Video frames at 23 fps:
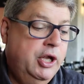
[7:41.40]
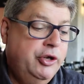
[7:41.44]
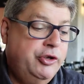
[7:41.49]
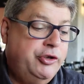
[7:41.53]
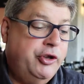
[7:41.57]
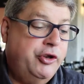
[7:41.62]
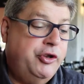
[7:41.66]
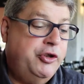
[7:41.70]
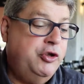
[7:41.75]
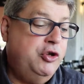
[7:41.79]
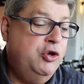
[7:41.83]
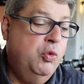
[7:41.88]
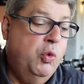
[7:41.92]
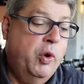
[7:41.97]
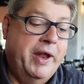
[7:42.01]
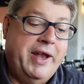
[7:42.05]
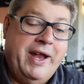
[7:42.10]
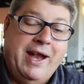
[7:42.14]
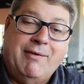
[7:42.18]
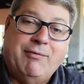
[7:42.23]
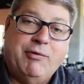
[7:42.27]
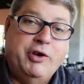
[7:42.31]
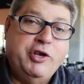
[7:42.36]
to do
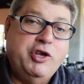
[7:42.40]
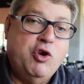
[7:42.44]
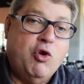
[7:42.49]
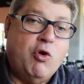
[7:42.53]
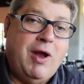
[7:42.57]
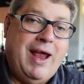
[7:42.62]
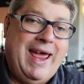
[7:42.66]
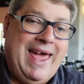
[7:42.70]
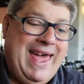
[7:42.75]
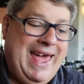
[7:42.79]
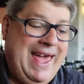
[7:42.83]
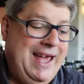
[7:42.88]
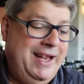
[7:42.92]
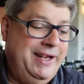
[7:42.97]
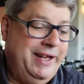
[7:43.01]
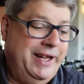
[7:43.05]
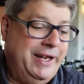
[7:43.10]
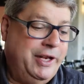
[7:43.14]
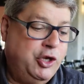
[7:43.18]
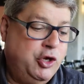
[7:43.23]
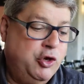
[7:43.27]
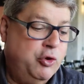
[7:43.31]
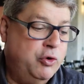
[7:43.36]
whatever your hand
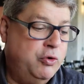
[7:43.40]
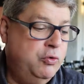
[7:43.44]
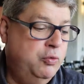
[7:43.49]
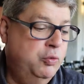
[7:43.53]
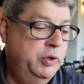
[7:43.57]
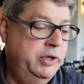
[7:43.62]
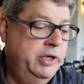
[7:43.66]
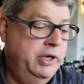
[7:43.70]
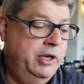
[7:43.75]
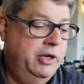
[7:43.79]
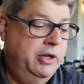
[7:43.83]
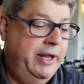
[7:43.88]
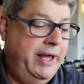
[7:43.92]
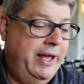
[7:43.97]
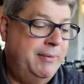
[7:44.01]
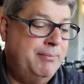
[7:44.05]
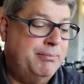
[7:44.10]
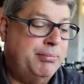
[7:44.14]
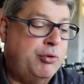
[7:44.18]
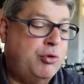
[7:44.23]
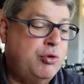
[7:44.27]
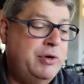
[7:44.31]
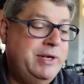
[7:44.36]
and your will
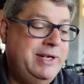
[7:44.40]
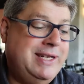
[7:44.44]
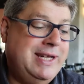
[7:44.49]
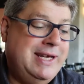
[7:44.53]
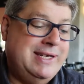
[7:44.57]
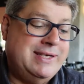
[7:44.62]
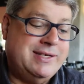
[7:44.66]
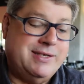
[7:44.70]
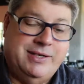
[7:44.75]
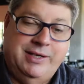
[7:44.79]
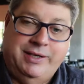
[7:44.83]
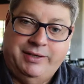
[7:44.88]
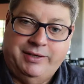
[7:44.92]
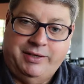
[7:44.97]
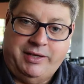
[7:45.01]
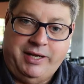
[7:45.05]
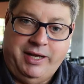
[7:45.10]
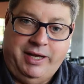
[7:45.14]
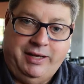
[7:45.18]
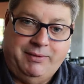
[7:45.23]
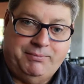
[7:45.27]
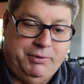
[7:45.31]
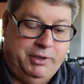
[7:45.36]
had predestined to
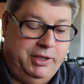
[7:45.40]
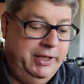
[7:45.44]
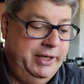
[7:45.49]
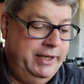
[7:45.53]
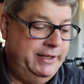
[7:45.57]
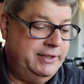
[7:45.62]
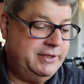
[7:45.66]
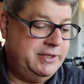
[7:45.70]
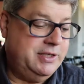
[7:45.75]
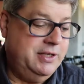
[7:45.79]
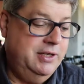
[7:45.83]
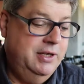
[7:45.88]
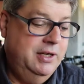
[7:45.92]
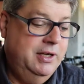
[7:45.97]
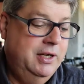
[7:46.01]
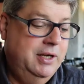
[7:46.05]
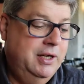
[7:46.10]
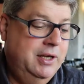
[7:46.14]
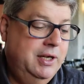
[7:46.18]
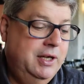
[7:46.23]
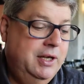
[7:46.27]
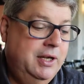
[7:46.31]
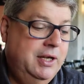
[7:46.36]
take place.
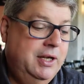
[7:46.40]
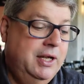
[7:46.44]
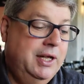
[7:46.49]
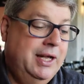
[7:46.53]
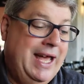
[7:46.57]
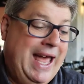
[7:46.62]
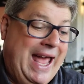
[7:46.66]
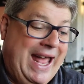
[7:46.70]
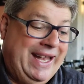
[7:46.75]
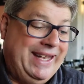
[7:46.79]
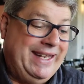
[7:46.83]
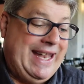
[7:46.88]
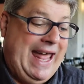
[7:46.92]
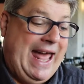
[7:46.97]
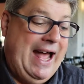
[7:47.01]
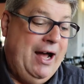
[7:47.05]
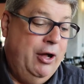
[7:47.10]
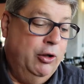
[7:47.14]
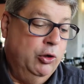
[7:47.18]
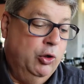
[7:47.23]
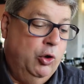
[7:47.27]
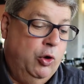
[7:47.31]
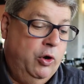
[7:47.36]
And
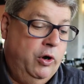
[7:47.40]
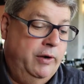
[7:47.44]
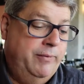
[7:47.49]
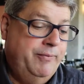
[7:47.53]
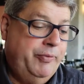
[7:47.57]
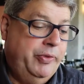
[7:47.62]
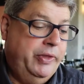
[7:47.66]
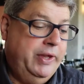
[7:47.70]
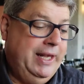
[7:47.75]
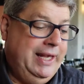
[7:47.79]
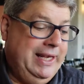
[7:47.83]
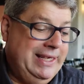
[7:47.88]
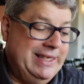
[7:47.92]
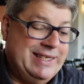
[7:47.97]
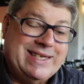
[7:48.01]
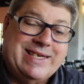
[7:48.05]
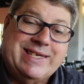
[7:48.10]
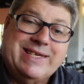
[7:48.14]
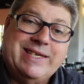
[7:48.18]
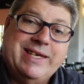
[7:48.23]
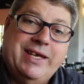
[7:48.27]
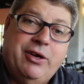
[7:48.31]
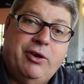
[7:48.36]
now, Lord,
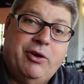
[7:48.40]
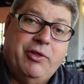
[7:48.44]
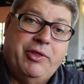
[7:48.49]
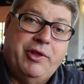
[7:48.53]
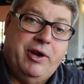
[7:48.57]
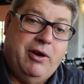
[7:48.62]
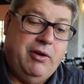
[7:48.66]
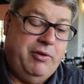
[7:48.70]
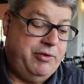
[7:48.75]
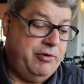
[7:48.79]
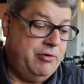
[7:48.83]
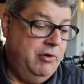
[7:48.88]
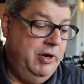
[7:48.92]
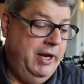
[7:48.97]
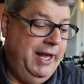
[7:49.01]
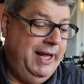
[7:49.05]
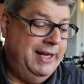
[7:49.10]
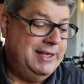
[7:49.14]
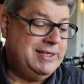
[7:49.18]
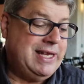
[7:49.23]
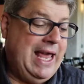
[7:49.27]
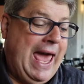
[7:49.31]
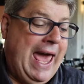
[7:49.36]
consider their
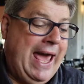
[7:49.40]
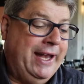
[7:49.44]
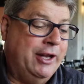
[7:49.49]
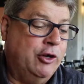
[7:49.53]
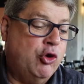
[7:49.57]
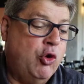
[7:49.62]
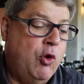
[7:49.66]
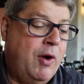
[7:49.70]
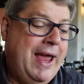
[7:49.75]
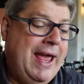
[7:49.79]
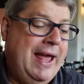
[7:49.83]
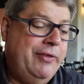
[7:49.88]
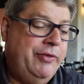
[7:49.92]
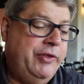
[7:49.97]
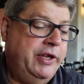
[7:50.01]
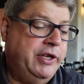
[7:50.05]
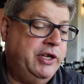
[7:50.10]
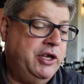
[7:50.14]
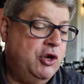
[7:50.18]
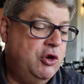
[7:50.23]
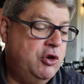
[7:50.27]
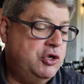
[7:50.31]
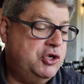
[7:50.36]
threats and grant
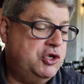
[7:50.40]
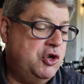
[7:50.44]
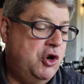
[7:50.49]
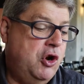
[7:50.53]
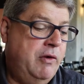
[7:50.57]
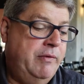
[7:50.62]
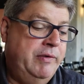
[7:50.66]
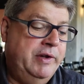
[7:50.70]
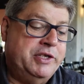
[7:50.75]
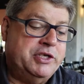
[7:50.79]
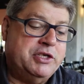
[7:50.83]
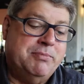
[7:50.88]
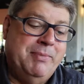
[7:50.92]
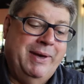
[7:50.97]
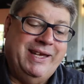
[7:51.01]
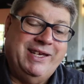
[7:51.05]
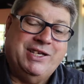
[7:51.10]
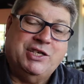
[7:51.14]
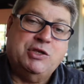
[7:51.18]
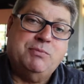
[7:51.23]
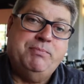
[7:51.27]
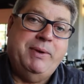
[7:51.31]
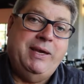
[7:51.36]
that your servants
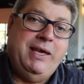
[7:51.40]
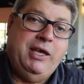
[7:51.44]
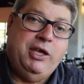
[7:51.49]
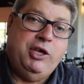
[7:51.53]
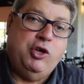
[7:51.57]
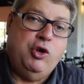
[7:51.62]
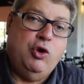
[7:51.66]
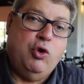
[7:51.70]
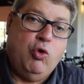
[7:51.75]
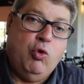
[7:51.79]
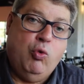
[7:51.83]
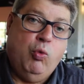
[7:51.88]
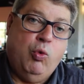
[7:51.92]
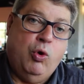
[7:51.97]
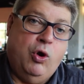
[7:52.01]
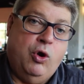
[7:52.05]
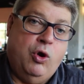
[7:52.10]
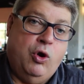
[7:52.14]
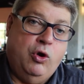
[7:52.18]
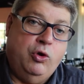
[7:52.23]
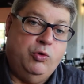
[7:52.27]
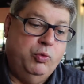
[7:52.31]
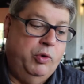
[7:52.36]
may speak your
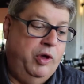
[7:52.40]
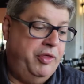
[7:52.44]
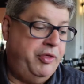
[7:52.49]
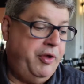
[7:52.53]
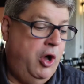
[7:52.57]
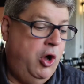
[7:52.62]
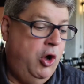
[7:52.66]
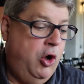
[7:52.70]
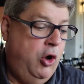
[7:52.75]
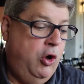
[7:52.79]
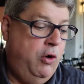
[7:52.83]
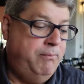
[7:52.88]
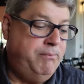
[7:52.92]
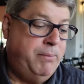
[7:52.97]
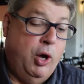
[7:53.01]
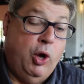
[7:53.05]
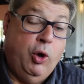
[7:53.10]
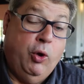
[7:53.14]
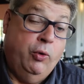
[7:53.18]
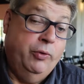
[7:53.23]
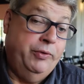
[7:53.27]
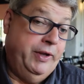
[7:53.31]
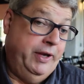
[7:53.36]
word with all
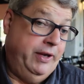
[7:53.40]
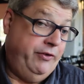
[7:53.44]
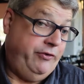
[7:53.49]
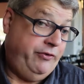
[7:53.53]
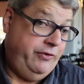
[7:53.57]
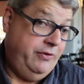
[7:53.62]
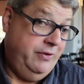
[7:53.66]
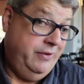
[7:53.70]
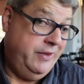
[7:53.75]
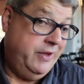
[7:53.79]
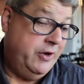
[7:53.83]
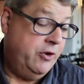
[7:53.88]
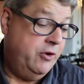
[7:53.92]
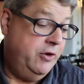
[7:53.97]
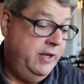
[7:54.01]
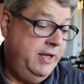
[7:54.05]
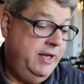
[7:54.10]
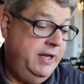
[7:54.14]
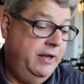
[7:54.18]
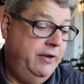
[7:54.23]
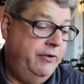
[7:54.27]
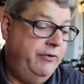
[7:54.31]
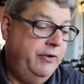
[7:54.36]
boldness." There it
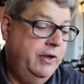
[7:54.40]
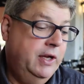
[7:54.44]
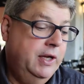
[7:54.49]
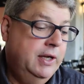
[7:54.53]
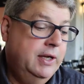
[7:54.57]
is.